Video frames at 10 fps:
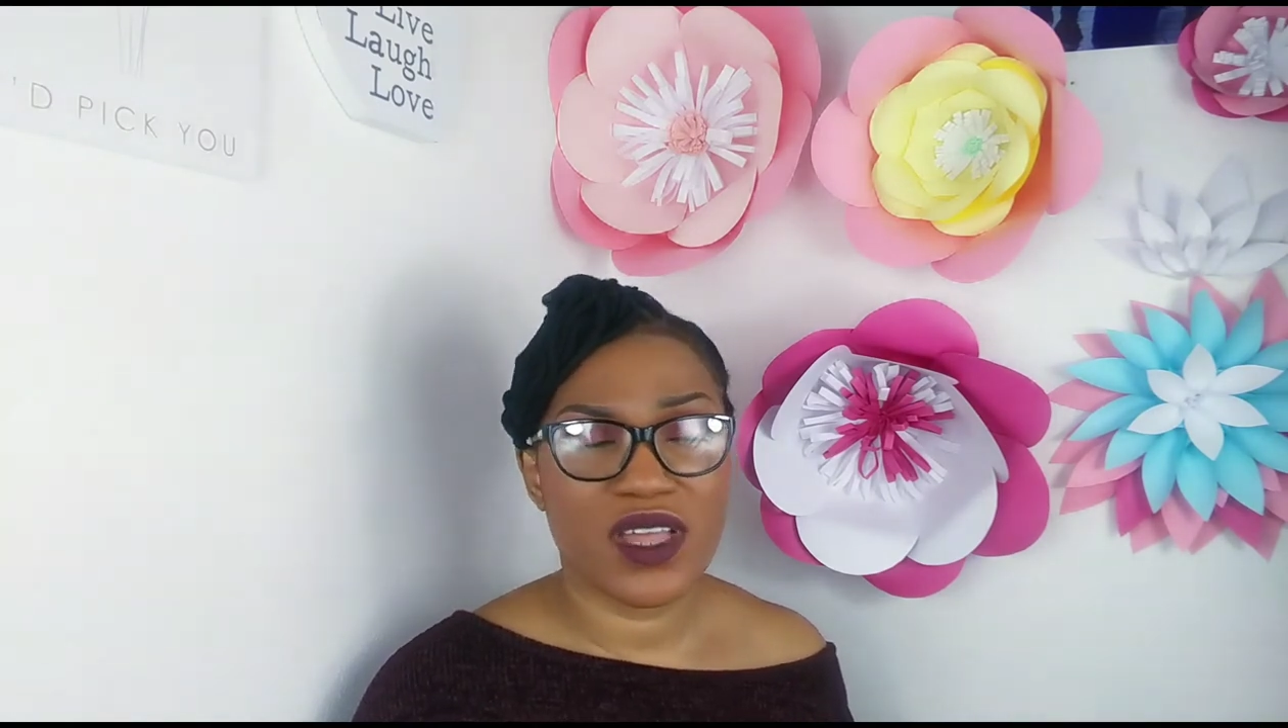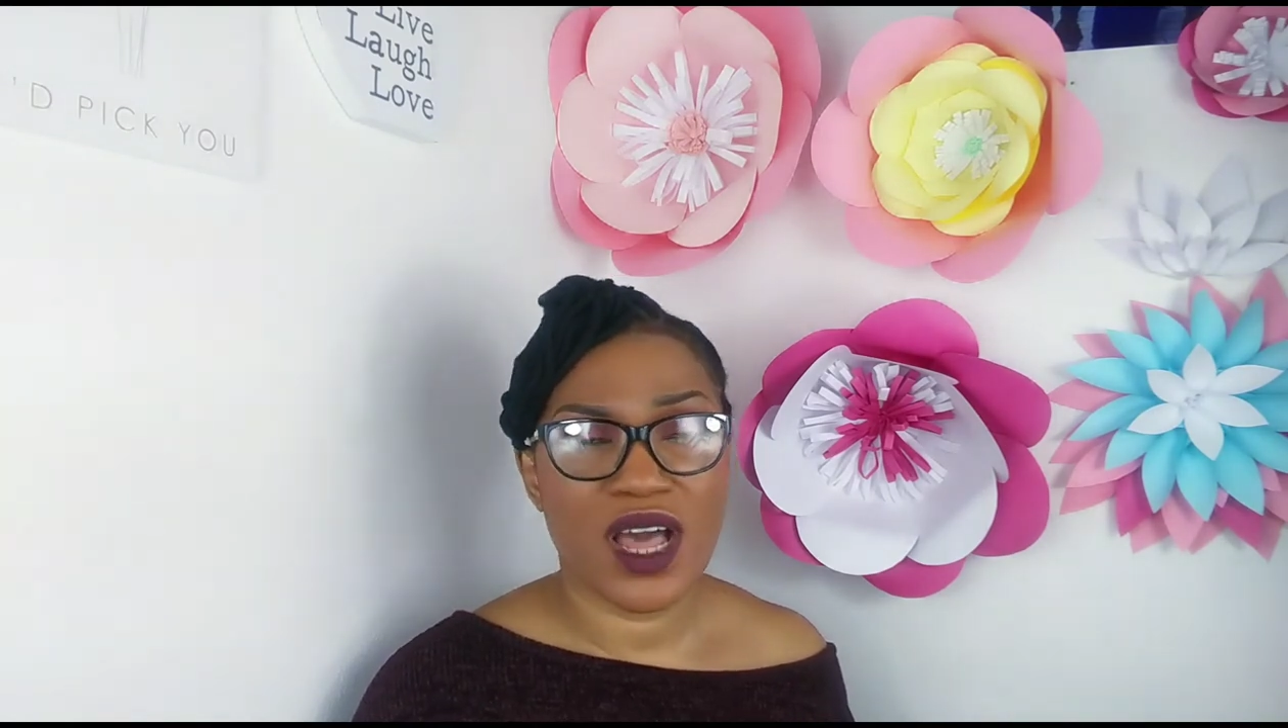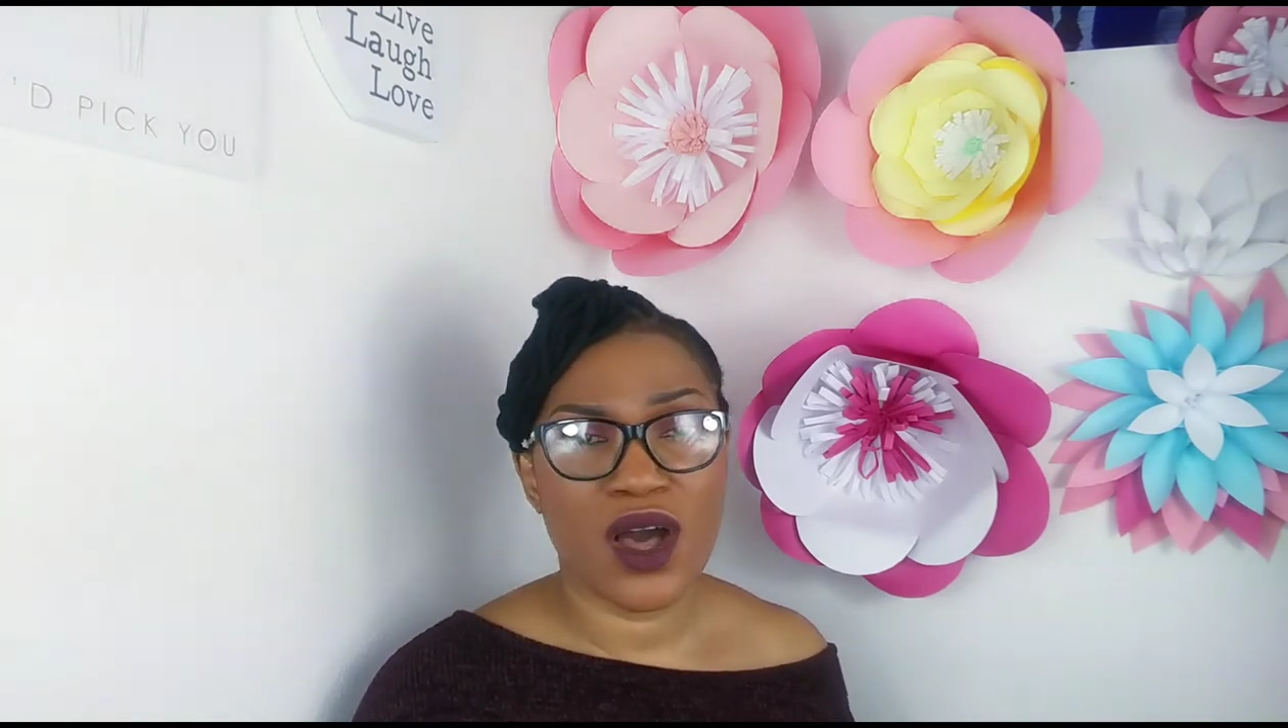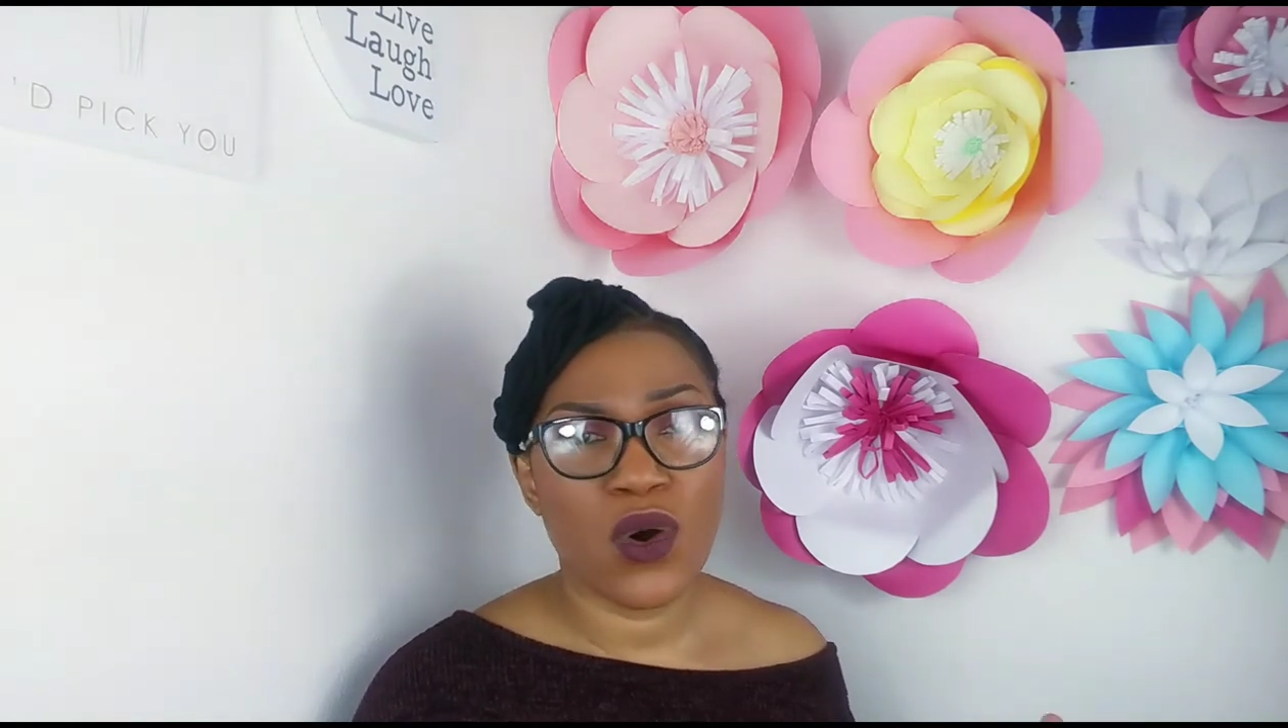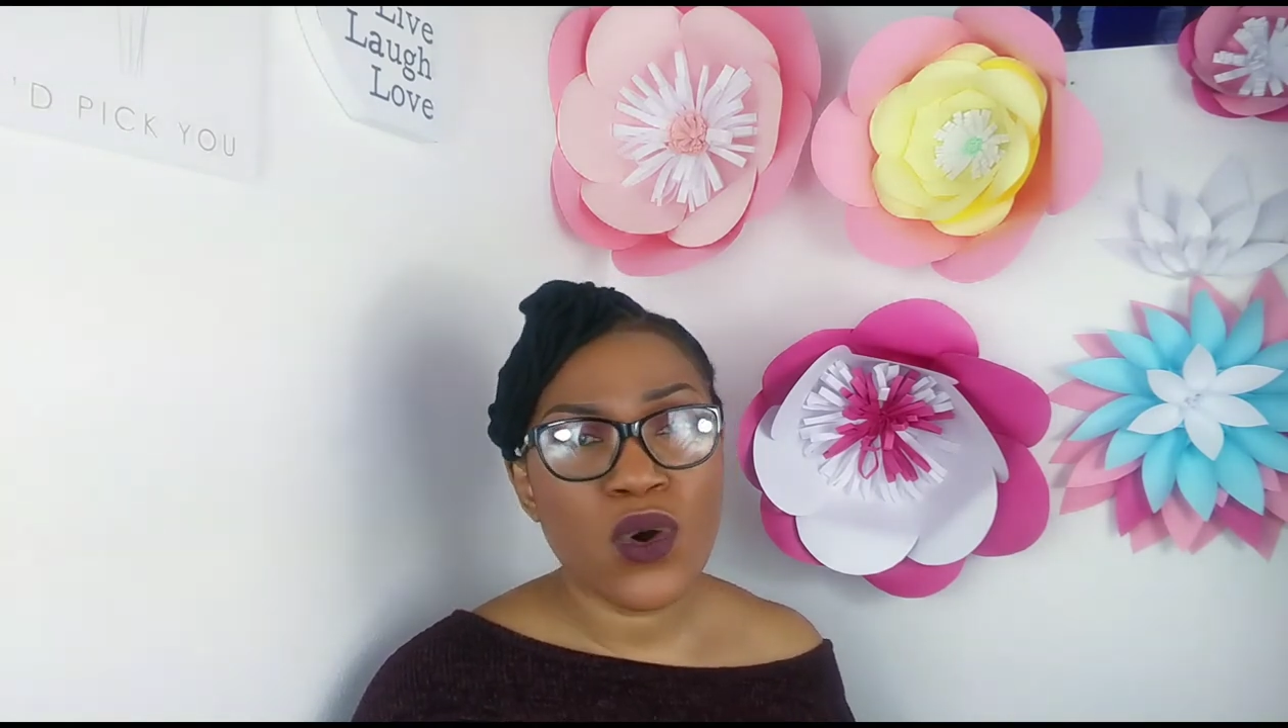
after our